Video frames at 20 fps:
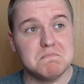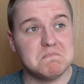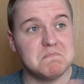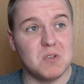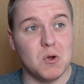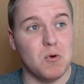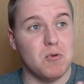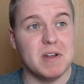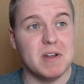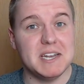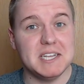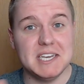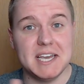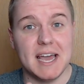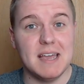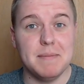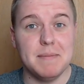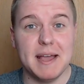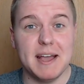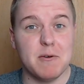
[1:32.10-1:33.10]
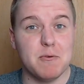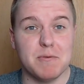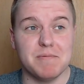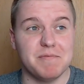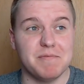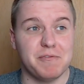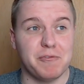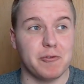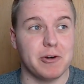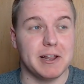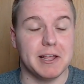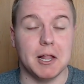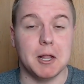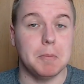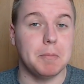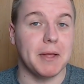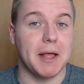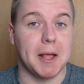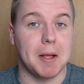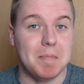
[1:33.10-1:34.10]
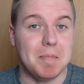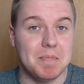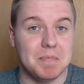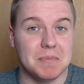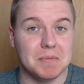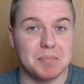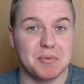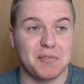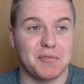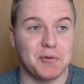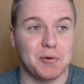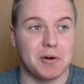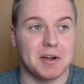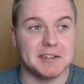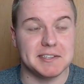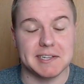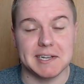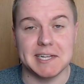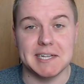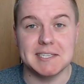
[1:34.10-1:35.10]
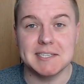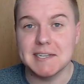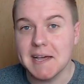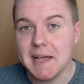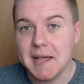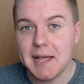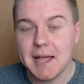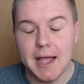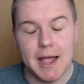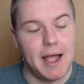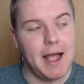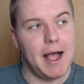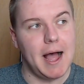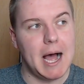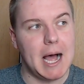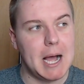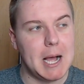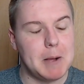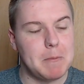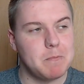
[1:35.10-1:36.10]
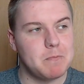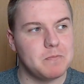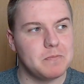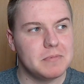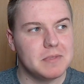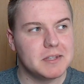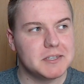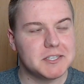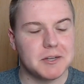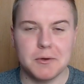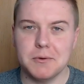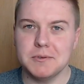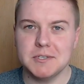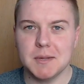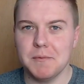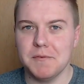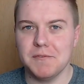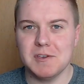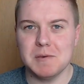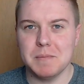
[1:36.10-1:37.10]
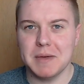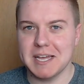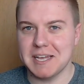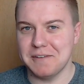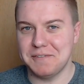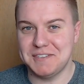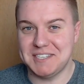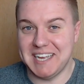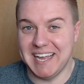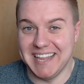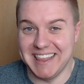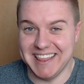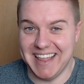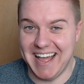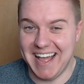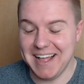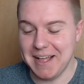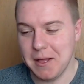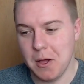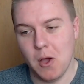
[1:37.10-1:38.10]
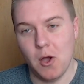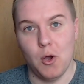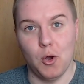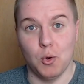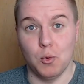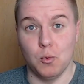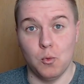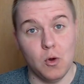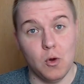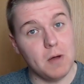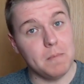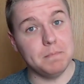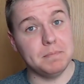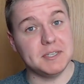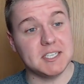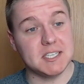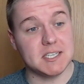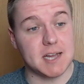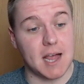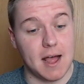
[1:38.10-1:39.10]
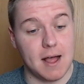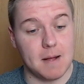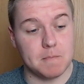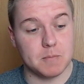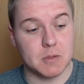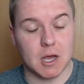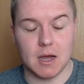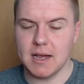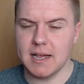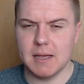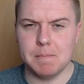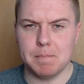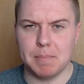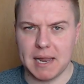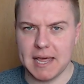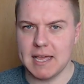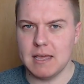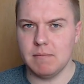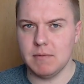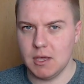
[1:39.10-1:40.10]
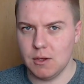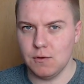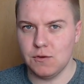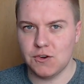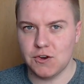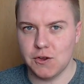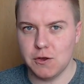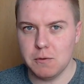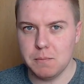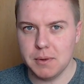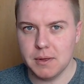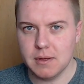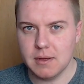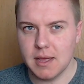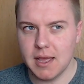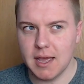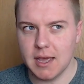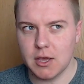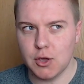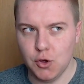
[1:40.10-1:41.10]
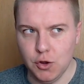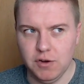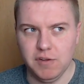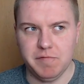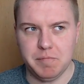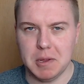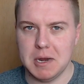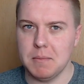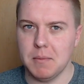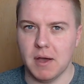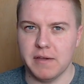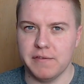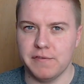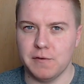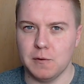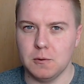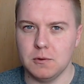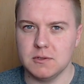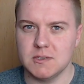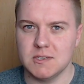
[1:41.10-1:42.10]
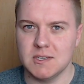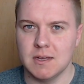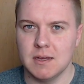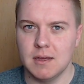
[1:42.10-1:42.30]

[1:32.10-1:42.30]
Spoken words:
already came out for a little bit before I deleted it. So some of you may have seen that. Whoops. I blame YouTube. It could have been my fault,